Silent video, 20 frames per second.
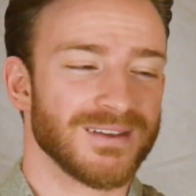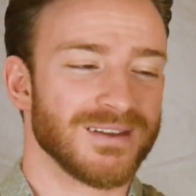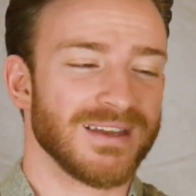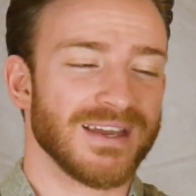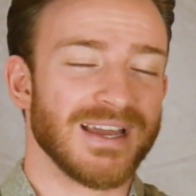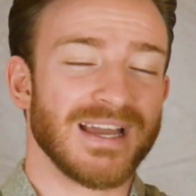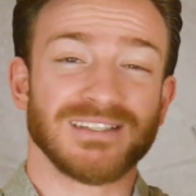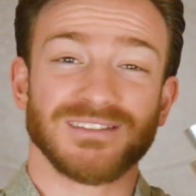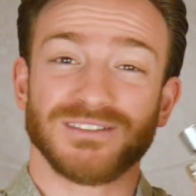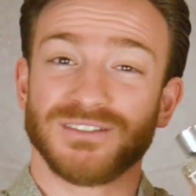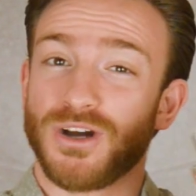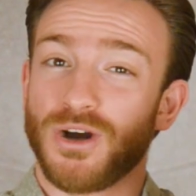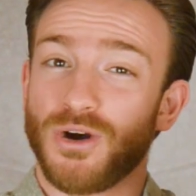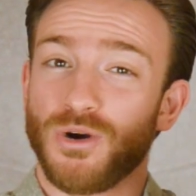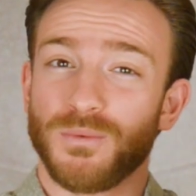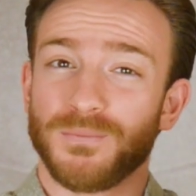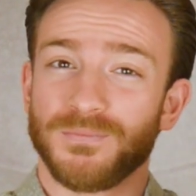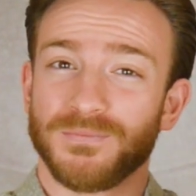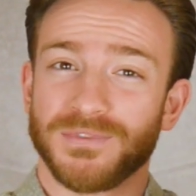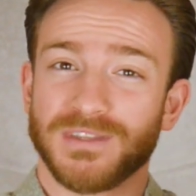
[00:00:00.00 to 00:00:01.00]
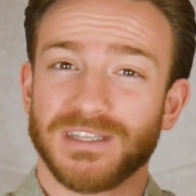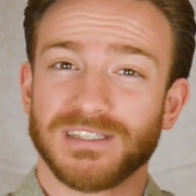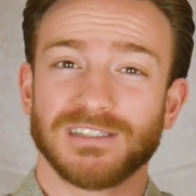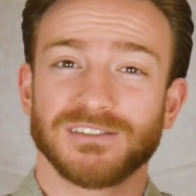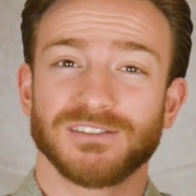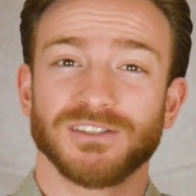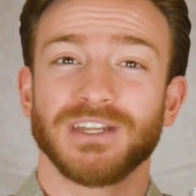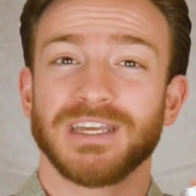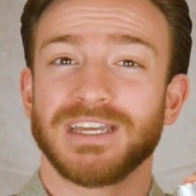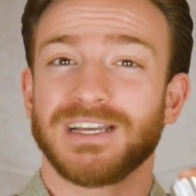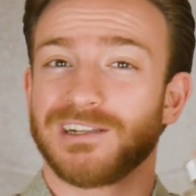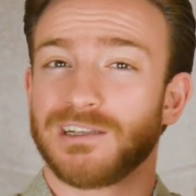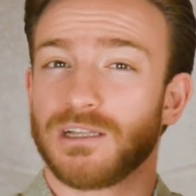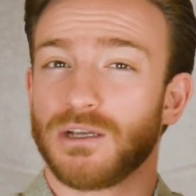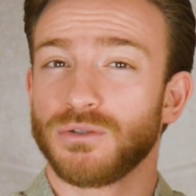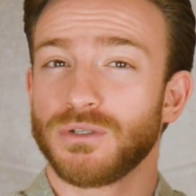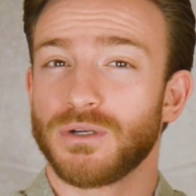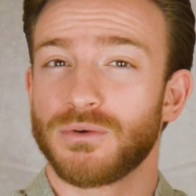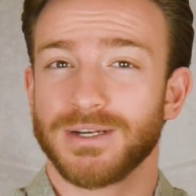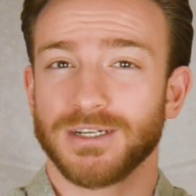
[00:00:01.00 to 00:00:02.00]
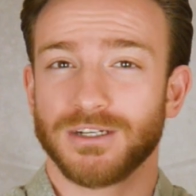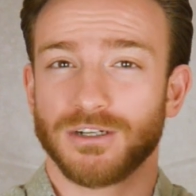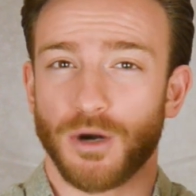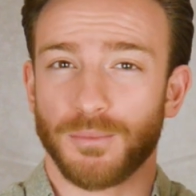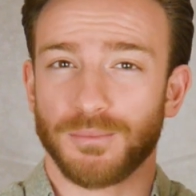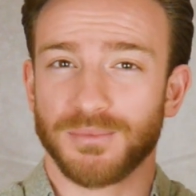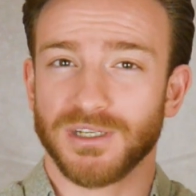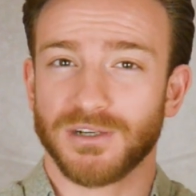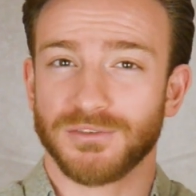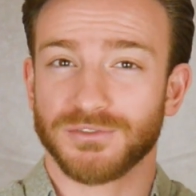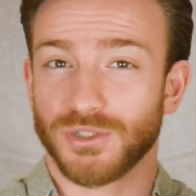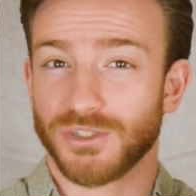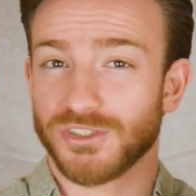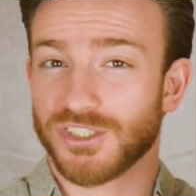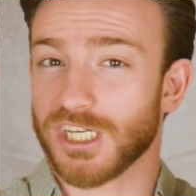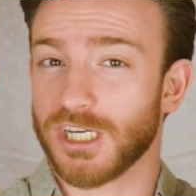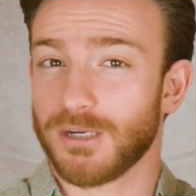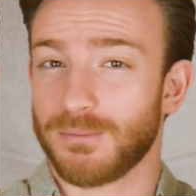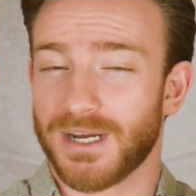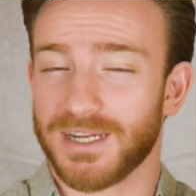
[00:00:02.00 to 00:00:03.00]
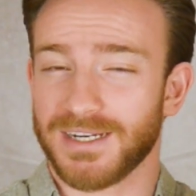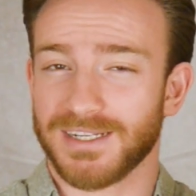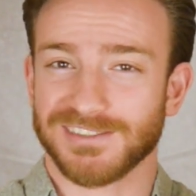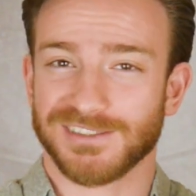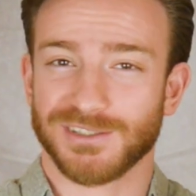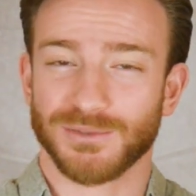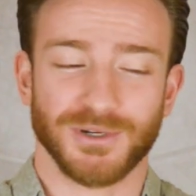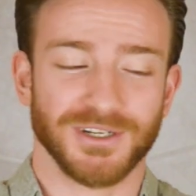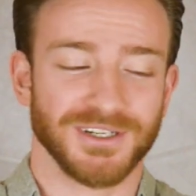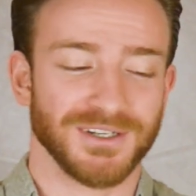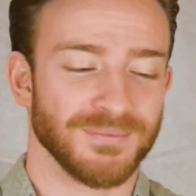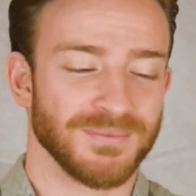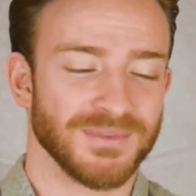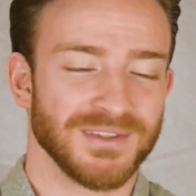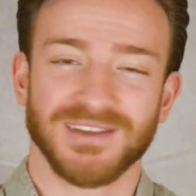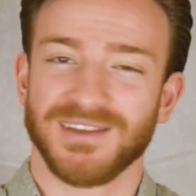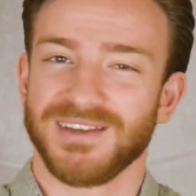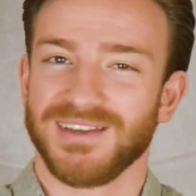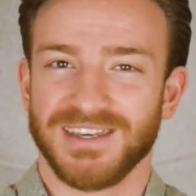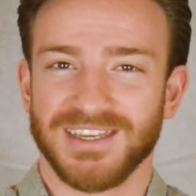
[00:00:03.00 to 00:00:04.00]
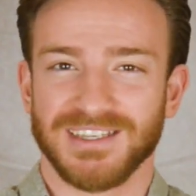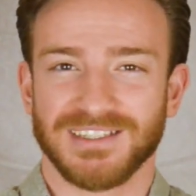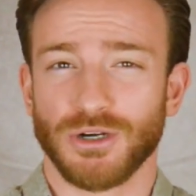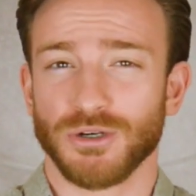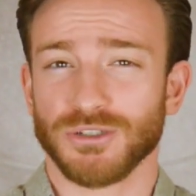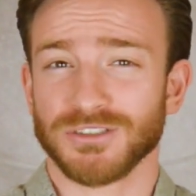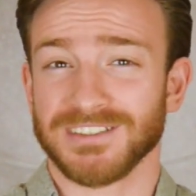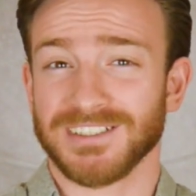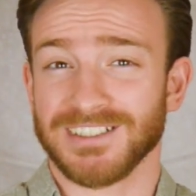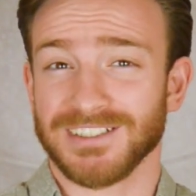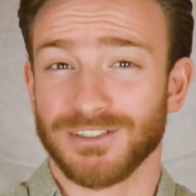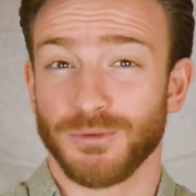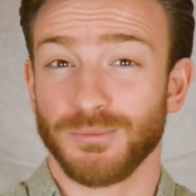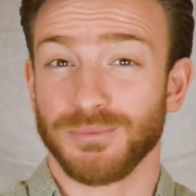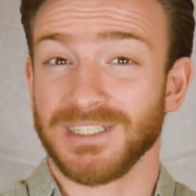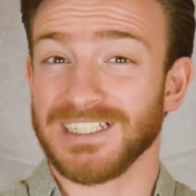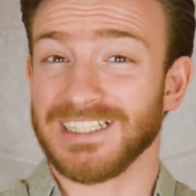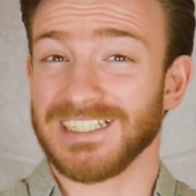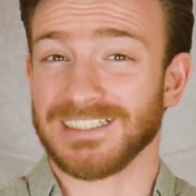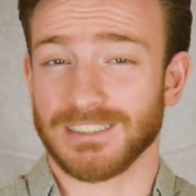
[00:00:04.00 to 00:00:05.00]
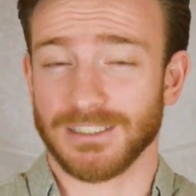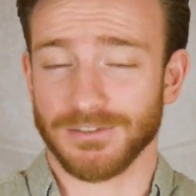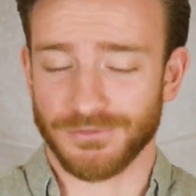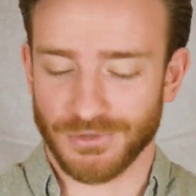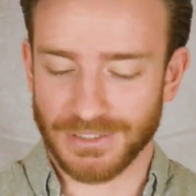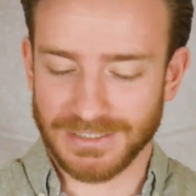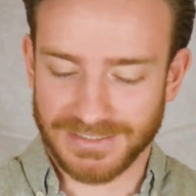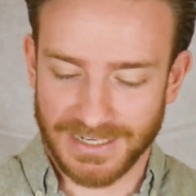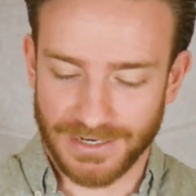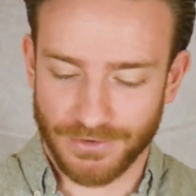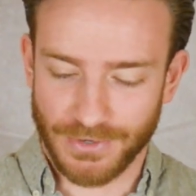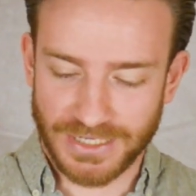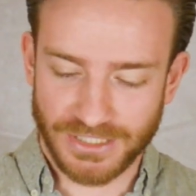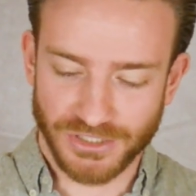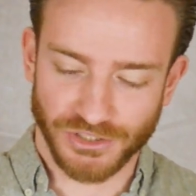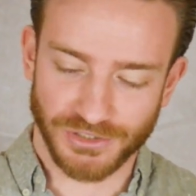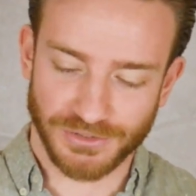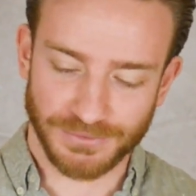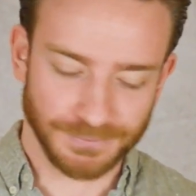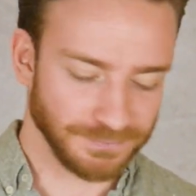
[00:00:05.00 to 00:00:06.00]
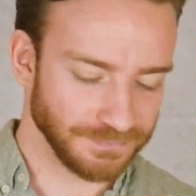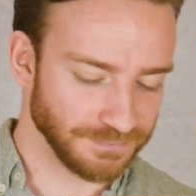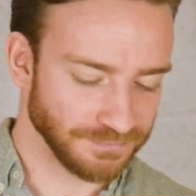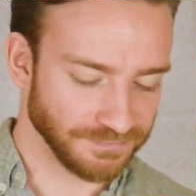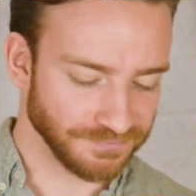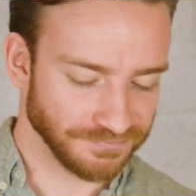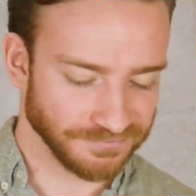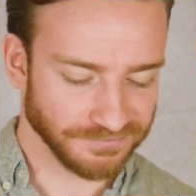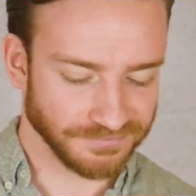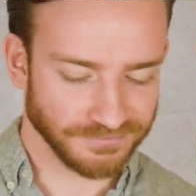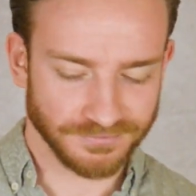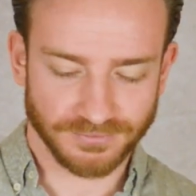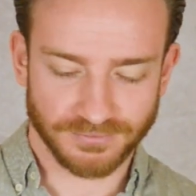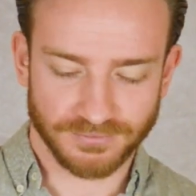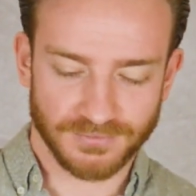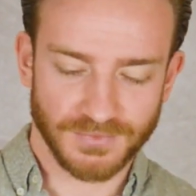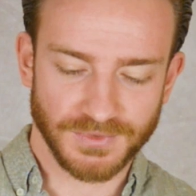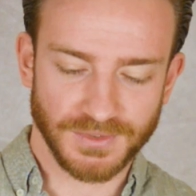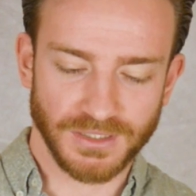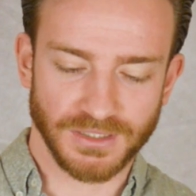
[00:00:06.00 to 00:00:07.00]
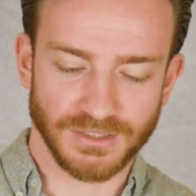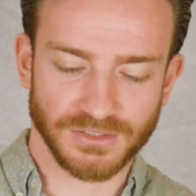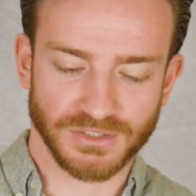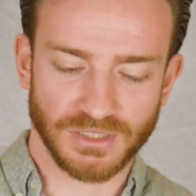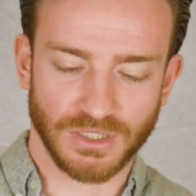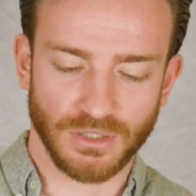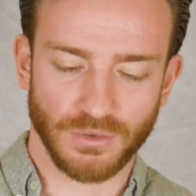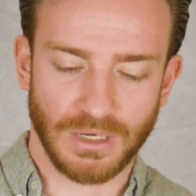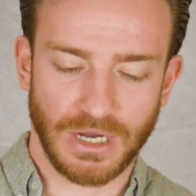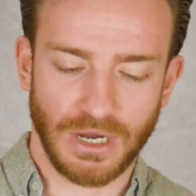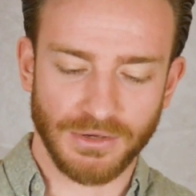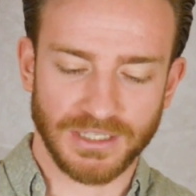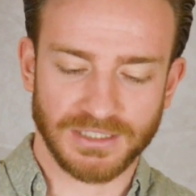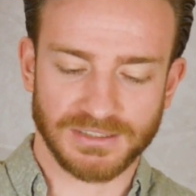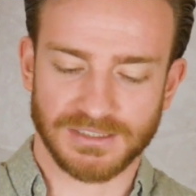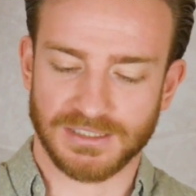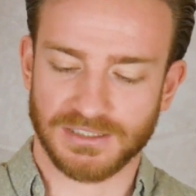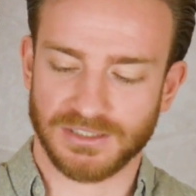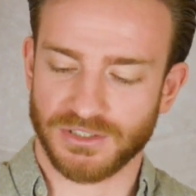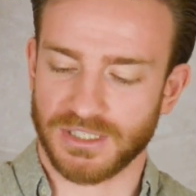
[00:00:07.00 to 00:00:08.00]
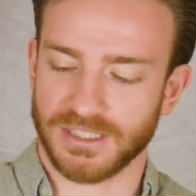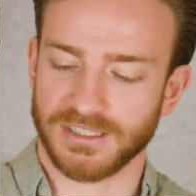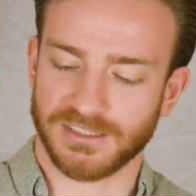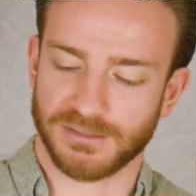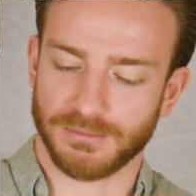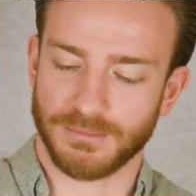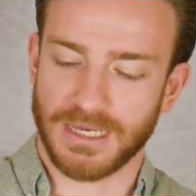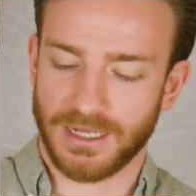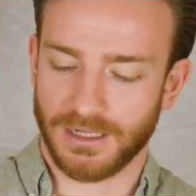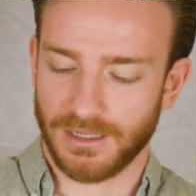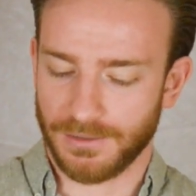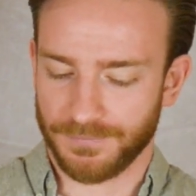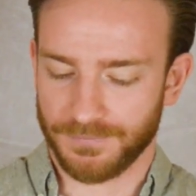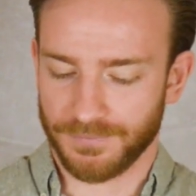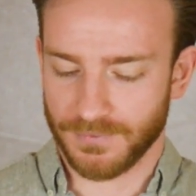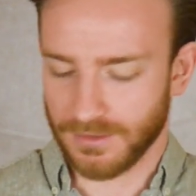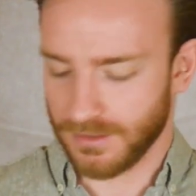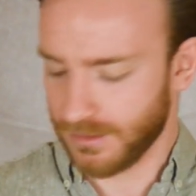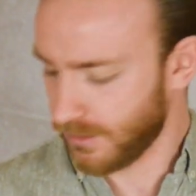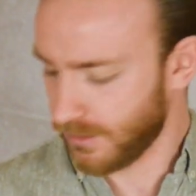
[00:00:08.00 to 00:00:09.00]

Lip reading: And no, this is not a clone or a copy of Dolce & Gabbana's The One. It goes in a completely different direction. So how does this thing smell?